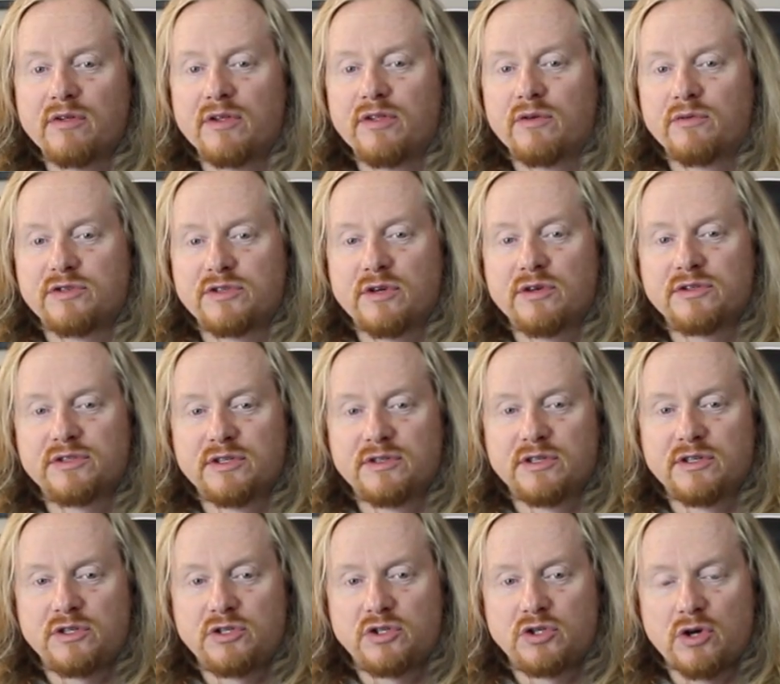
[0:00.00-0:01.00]
than the results in
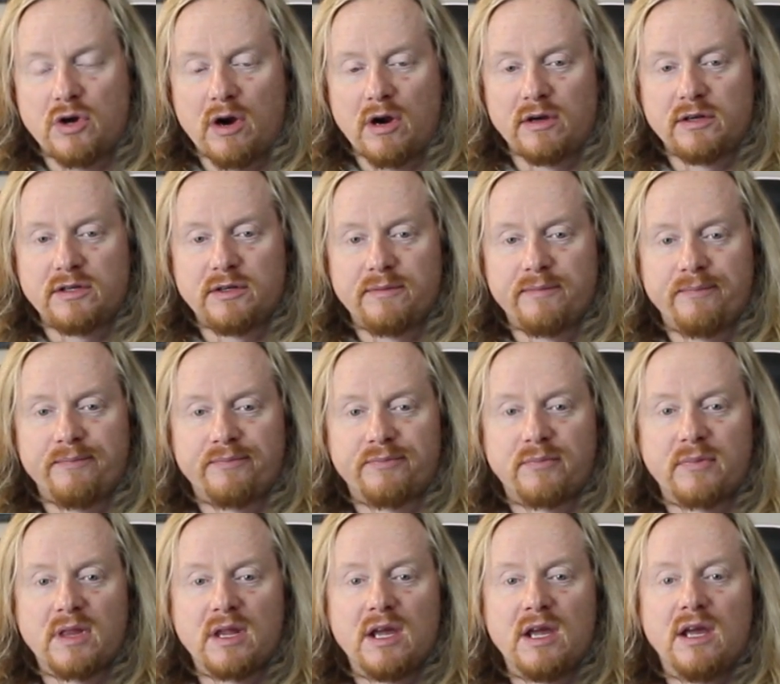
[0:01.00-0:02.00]
this chart.
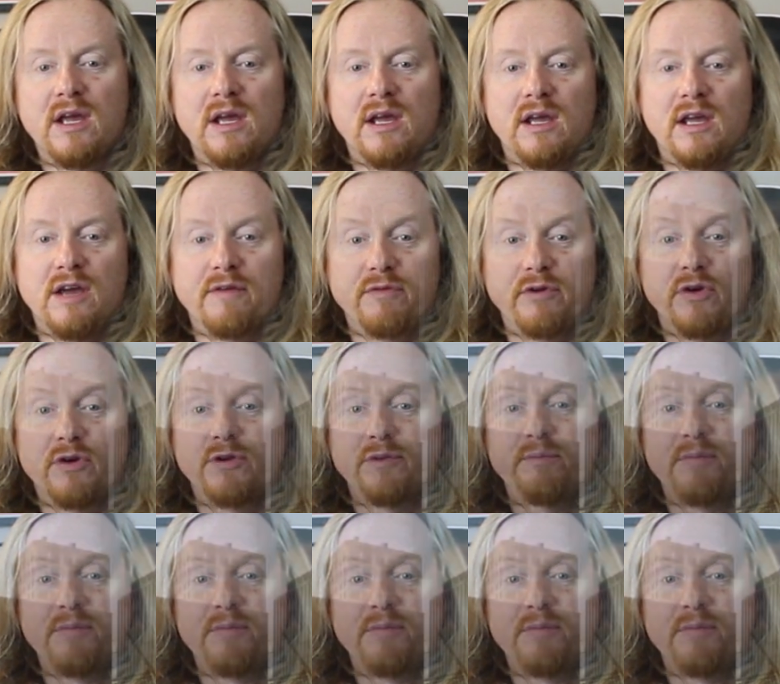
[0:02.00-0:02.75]
If you hear